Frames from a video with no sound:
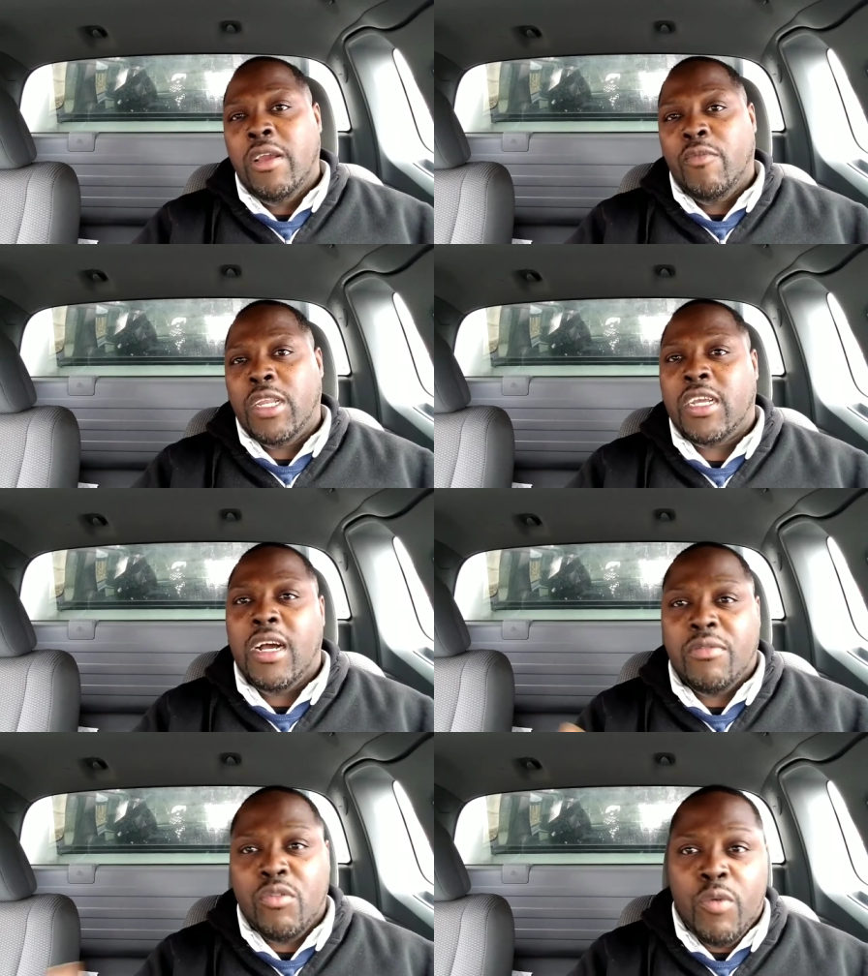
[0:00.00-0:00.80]
when it
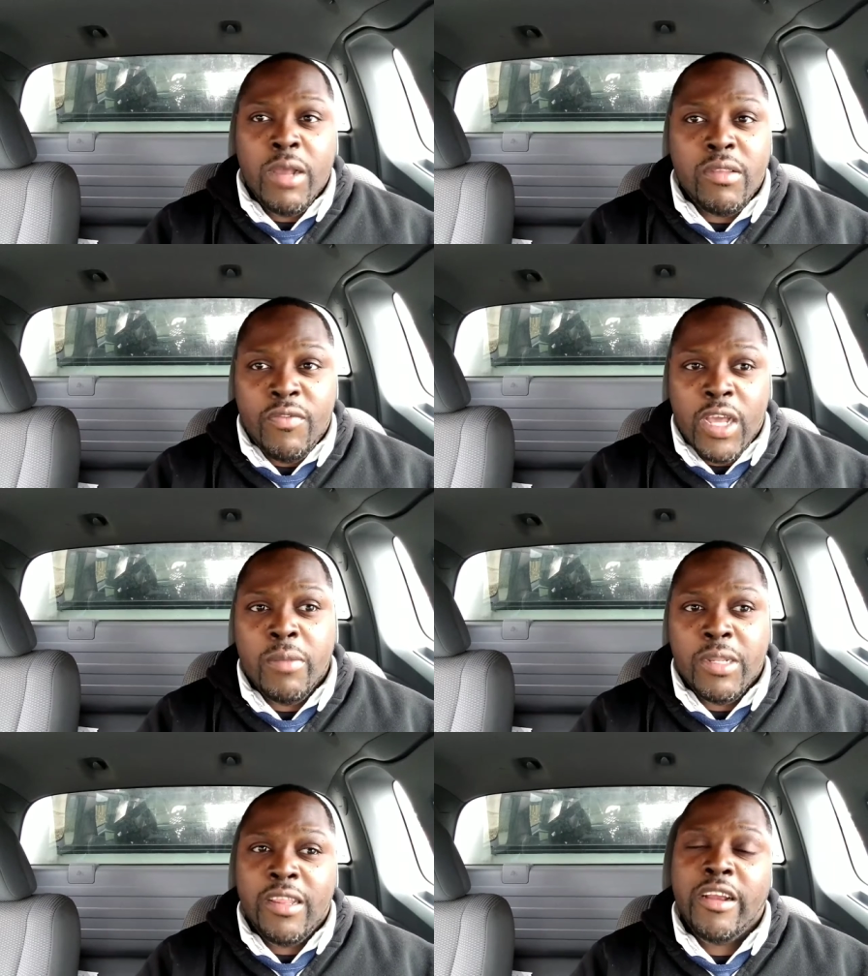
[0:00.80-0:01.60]
comes to web
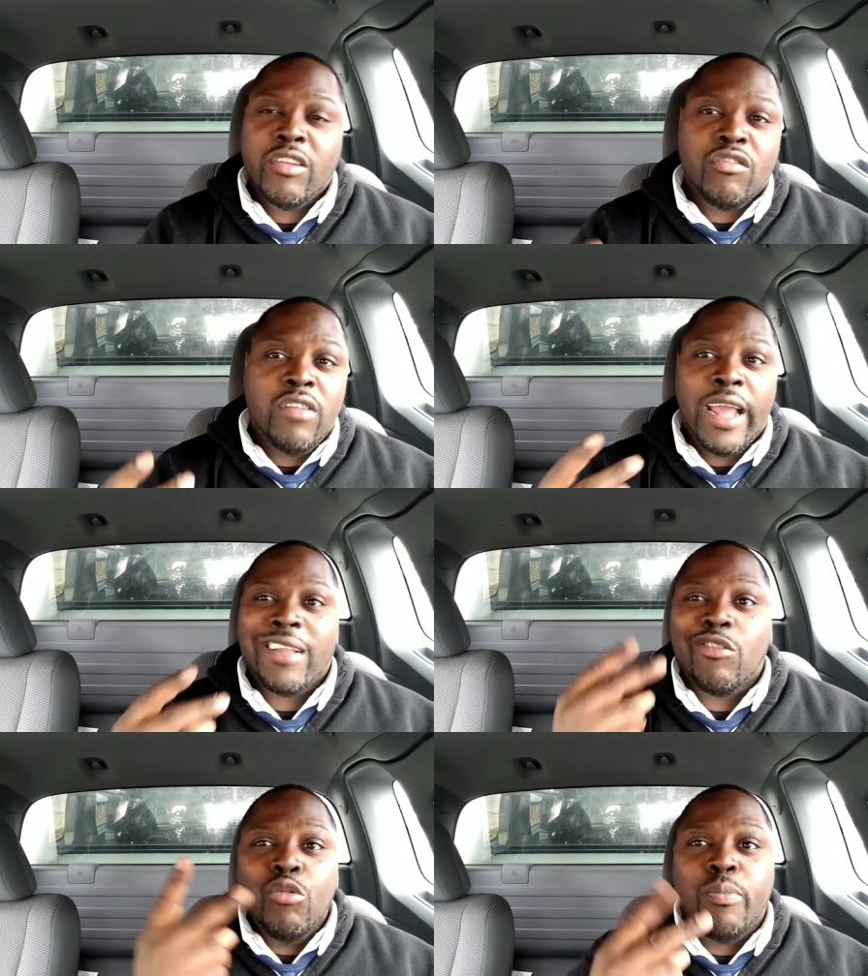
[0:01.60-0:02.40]
development, there's
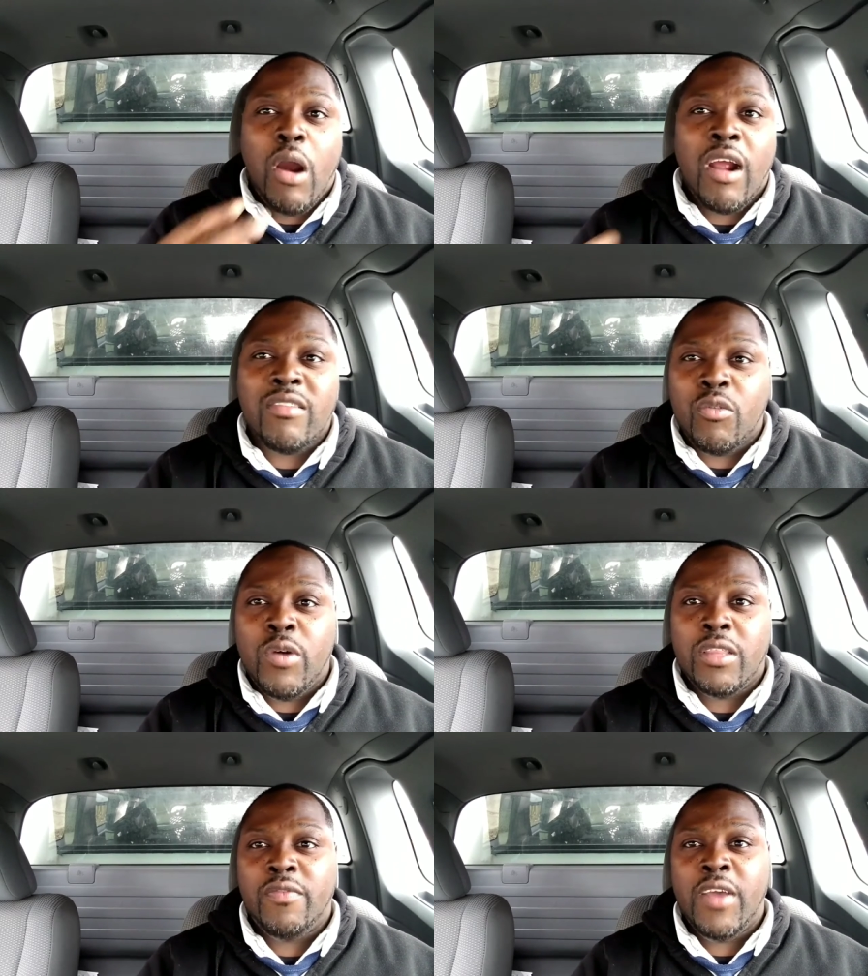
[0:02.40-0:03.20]
like two parts of
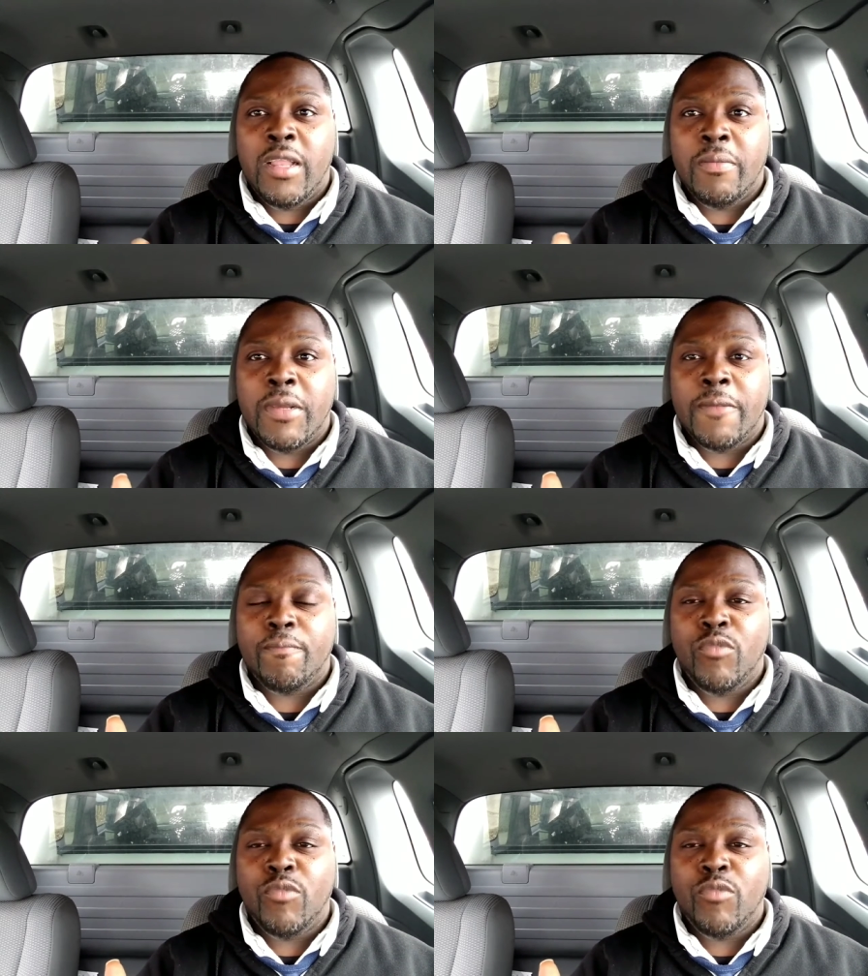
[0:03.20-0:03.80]
web development.